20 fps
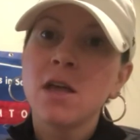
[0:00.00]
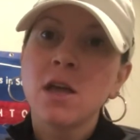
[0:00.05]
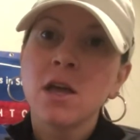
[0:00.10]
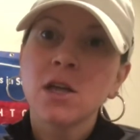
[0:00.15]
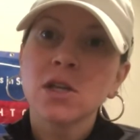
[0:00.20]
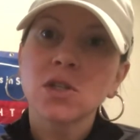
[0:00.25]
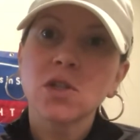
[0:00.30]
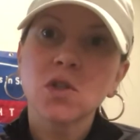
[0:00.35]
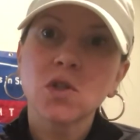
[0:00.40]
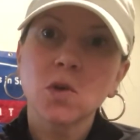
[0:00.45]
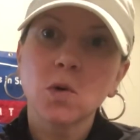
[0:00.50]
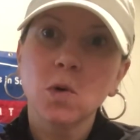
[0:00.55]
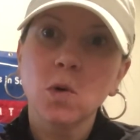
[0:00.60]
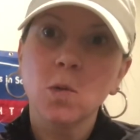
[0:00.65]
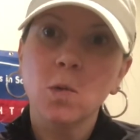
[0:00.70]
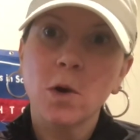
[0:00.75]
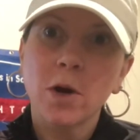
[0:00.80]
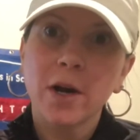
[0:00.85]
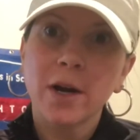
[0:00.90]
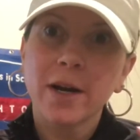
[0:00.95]

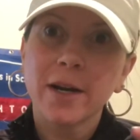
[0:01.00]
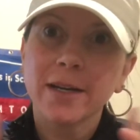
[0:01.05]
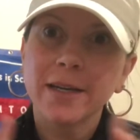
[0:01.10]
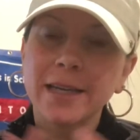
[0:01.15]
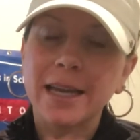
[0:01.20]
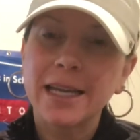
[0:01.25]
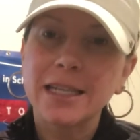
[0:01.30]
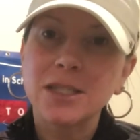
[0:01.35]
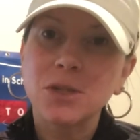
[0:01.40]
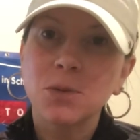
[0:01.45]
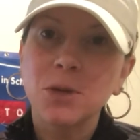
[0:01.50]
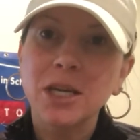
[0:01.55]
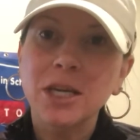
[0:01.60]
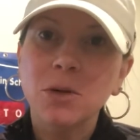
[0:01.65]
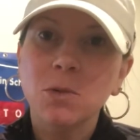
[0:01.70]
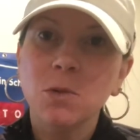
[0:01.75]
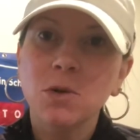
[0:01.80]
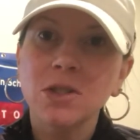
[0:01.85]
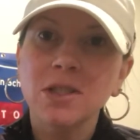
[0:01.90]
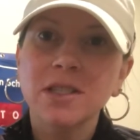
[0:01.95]
schoolwork. Next
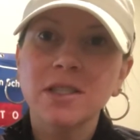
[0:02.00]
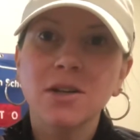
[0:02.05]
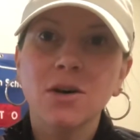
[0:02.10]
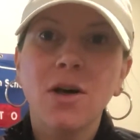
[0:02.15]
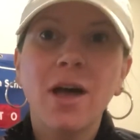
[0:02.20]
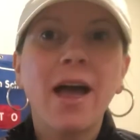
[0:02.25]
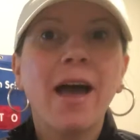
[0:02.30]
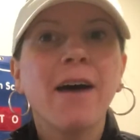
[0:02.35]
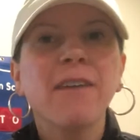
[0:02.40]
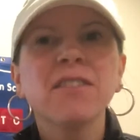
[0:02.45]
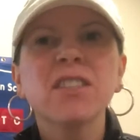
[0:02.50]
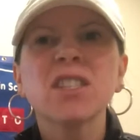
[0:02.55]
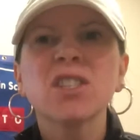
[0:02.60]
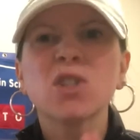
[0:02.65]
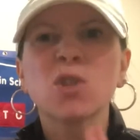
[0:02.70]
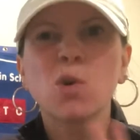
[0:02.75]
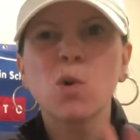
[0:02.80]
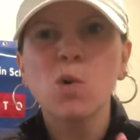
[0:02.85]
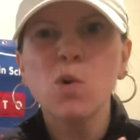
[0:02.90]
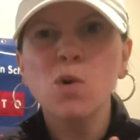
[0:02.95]
week we'll still have
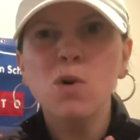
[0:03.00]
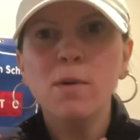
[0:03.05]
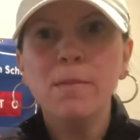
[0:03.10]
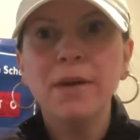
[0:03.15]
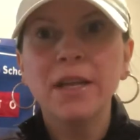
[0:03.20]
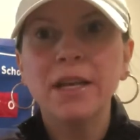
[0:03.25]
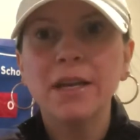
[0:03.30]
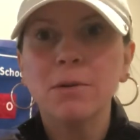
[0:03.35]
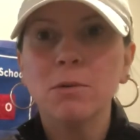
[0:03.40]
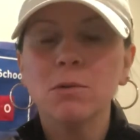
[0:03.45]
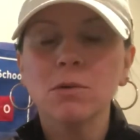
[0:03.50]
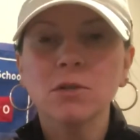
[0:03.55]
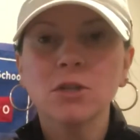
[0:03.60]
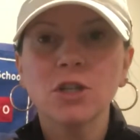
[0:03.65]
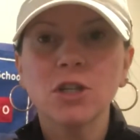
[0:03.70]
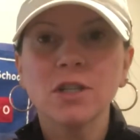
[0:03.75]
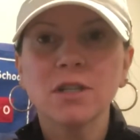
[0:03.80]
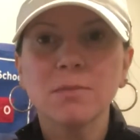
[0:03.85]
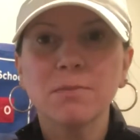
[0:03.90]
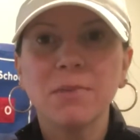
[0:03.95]
school, but it will
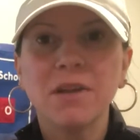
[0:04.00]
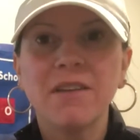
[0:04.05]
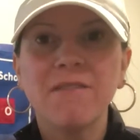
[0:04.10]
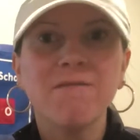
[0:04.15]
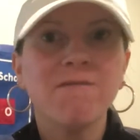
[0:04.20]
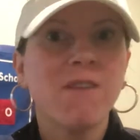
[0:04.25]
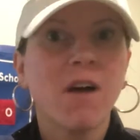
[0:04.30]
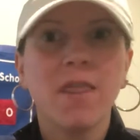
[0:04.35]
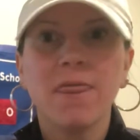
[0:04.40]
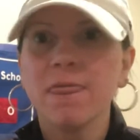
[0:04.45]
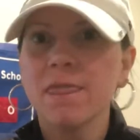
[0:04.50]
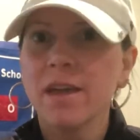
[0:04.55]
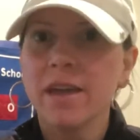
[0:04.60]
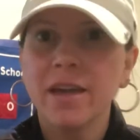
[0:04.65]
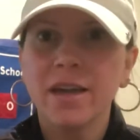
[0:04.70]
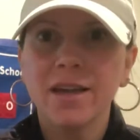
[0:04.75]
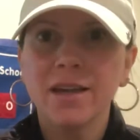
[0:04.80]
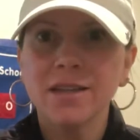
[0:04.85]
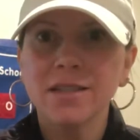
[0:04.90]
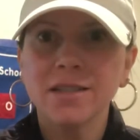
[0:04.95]
just be fun
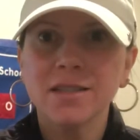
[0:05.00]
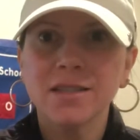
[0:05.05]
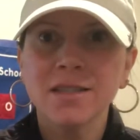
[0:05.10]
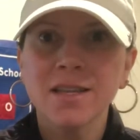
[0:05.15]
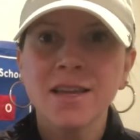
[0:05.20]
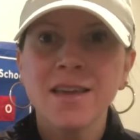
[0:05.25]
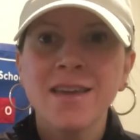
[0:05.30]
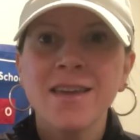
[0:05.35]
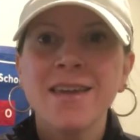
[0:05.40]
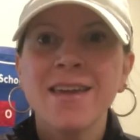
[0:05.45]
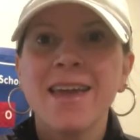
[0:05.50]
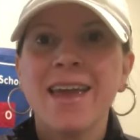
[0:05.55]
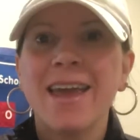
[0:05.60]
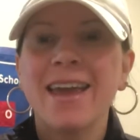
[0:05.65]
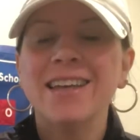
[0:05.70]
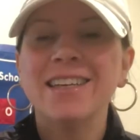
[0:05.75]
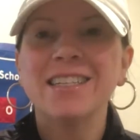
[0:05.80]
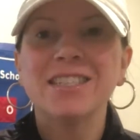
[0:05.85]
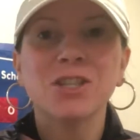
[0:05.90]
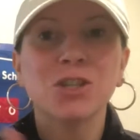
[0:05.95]
things.
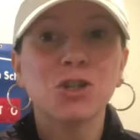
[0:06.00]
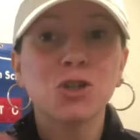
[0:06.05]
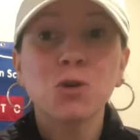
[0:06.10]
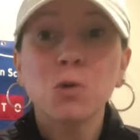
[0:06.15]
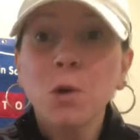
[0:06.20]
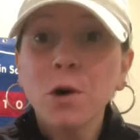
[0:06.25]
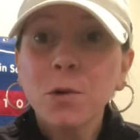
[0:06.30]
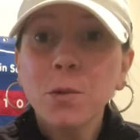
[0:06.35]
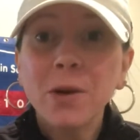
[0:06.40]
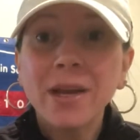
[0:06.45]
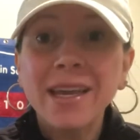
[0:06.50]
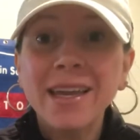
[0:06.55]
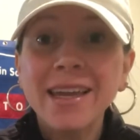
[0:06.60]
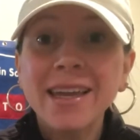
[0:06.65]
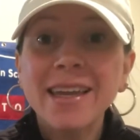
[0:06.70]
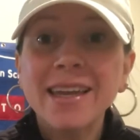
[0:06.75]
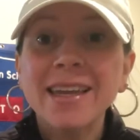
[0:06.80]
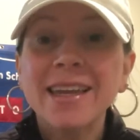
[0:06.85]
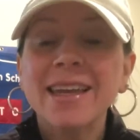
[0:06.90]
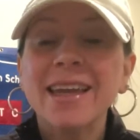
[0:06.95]
And it's a short
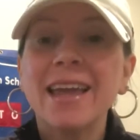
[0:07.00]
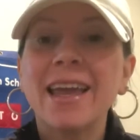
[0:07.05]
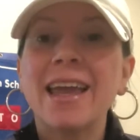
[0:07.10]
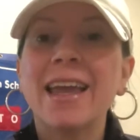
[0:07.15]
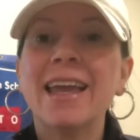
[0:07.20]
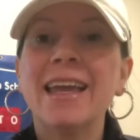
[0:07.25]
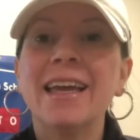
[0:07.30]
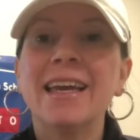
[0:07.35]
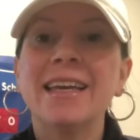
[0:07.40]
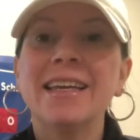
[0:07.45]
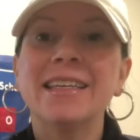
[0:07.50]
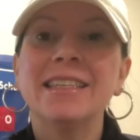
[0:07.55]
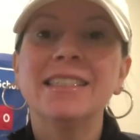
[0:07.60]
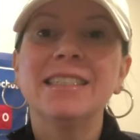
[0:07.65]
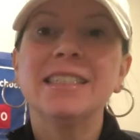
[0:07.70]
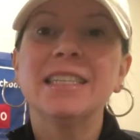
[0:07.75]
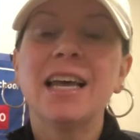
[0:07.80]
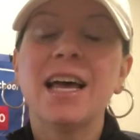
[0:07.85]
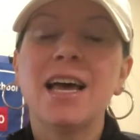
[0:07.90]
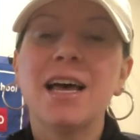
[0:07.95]
week,
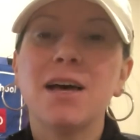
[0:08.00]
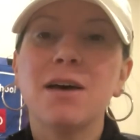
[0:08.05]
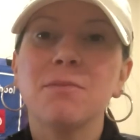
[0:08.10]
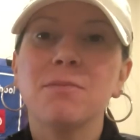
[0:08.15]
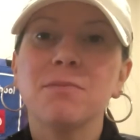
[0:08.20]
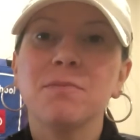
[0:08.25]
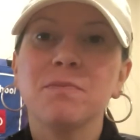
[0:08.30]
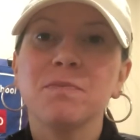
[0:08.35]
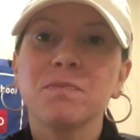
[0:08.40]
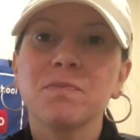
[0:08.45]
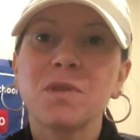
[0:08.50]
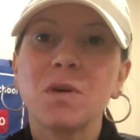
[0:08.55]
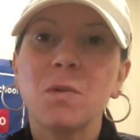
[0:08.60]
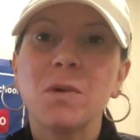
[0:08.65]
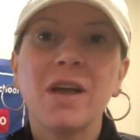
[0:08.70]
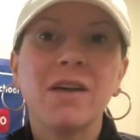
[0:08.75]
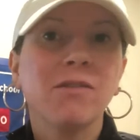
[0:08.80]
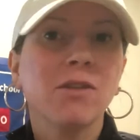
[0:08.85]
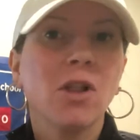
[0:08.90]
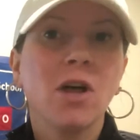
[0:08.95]
and
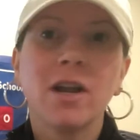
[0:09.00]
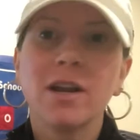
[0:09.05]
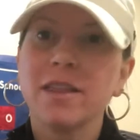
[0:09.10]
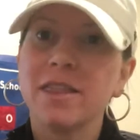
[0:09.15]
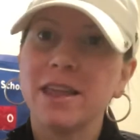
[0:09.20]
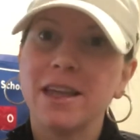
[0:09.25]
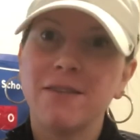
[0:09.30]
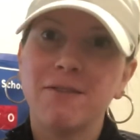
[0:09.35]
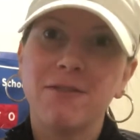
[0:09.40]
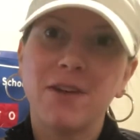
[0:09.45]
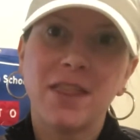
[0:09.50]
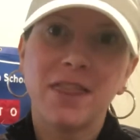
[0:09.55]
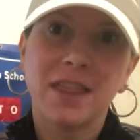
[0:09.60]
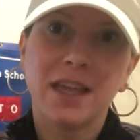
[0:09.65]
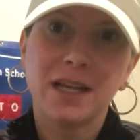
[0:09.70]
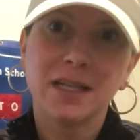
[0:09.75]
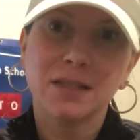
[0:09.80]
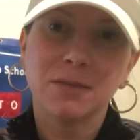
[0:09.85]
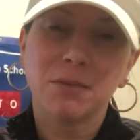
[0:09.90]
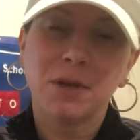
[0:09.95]
we have a lot of fun
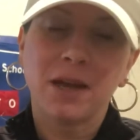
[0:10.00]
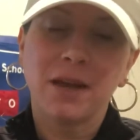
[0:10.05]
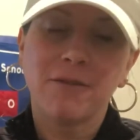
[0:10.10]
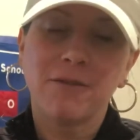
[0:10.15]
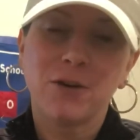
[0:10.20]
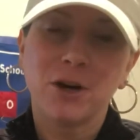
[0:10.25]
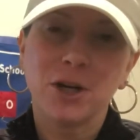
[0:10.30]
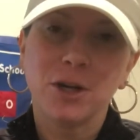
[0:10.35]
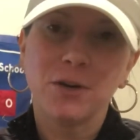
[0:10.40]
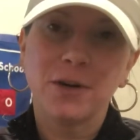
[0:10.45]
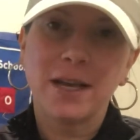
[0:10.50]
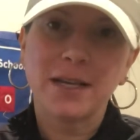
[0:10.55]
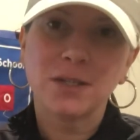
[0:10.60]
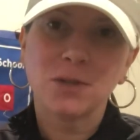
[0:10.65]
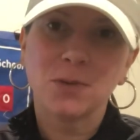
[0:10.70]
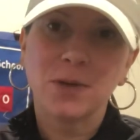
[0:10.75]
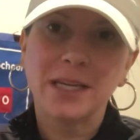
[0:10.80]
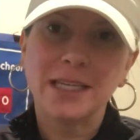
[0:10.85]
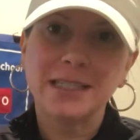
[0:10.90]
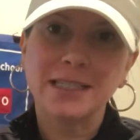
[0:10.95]
things planned for you
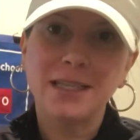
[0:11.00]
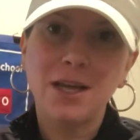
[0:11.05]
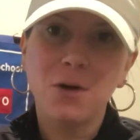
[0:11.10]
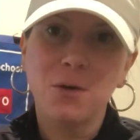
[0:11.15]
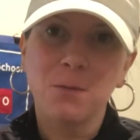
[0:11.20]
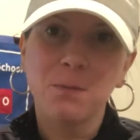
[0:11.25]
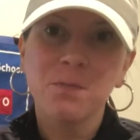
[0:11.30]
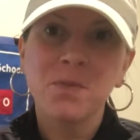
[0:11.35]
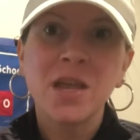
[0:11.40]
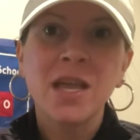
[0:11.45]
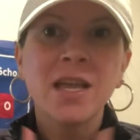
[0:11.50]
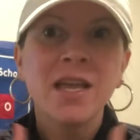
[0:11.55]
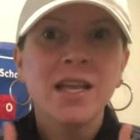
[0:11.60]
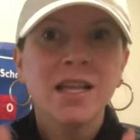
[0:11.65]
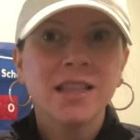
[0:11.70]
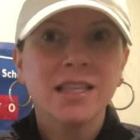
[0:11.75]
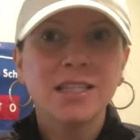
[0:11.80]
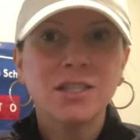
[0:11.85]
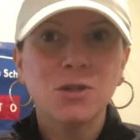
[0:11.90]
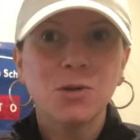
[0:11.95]
next week. So
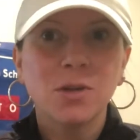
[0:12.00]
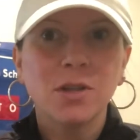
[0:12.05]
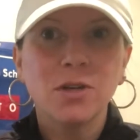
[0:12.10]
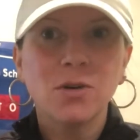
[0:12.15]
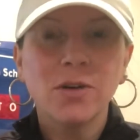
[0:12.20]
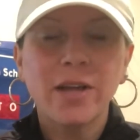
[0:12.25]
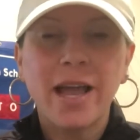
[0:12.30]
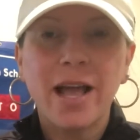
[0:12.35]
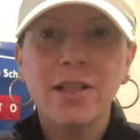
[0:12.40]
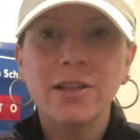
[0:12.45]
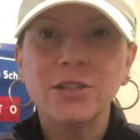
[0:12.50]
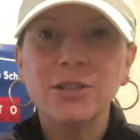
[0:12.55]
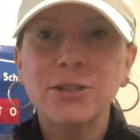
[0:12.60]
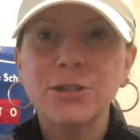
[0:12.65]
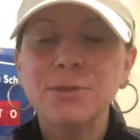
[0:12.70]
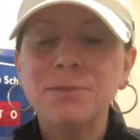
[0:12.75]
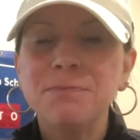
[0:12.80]
let's do a little calendar,